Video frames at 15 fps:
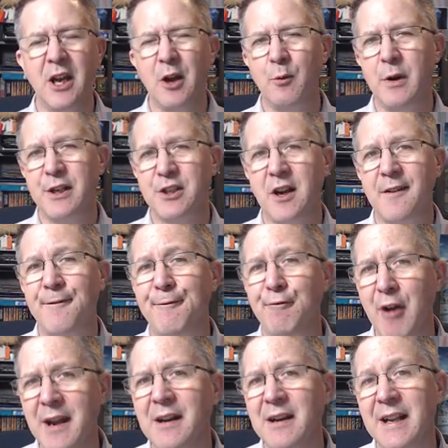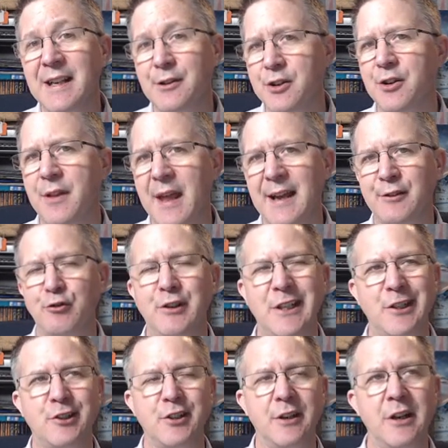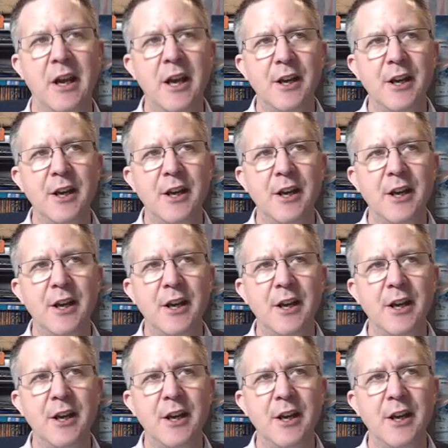which are friendly to their tradition.